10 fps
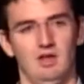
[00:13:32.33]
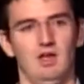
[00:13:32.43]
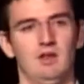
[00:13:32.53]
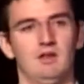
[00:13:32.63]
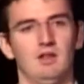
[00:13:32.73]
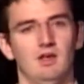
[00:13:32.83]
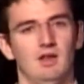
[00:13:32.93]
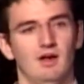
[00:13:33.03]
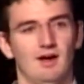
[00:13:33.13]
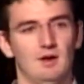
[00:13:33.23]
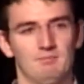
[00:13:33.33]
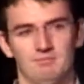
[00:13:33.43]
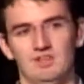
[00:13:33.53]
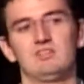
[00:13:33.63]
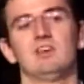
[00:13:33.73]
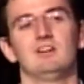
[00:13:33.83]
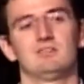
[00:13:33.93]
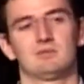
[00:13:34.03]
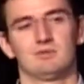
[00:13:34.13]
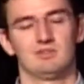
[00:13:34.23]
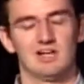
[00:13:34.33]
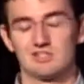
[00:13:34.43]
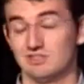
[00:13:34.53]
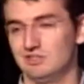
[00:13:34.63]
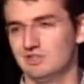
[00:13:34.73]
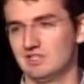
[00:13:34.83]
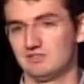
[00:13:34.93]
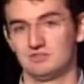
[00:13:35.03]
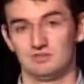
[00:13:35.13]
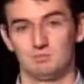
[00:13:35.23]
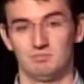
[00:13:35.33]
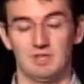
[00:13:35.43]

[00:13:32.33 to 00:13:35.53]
And these days, what they're actually doing is just